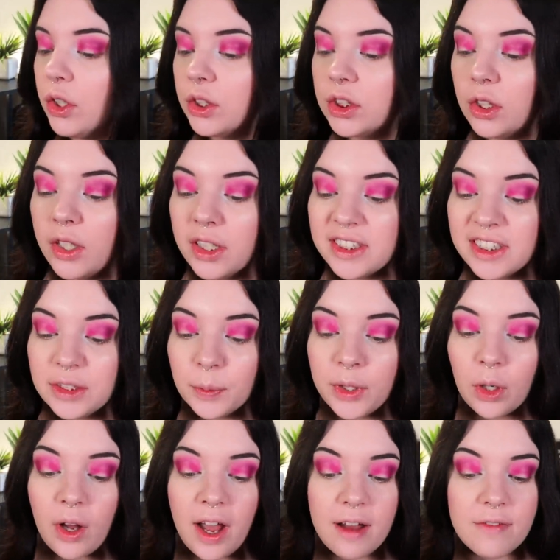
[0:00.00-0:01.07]
So since
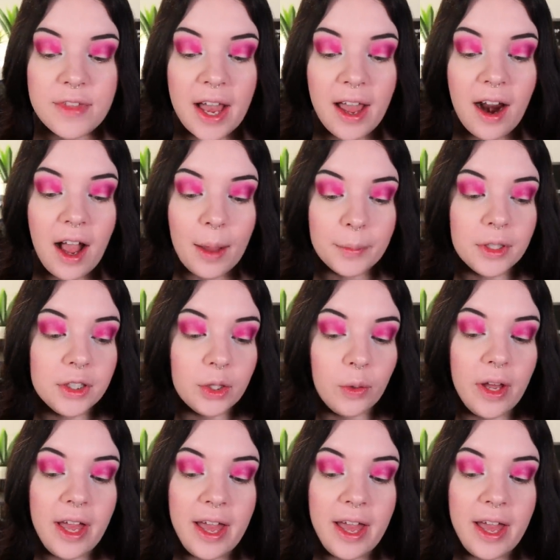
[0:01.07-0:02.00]
we don't have that, I'm going to go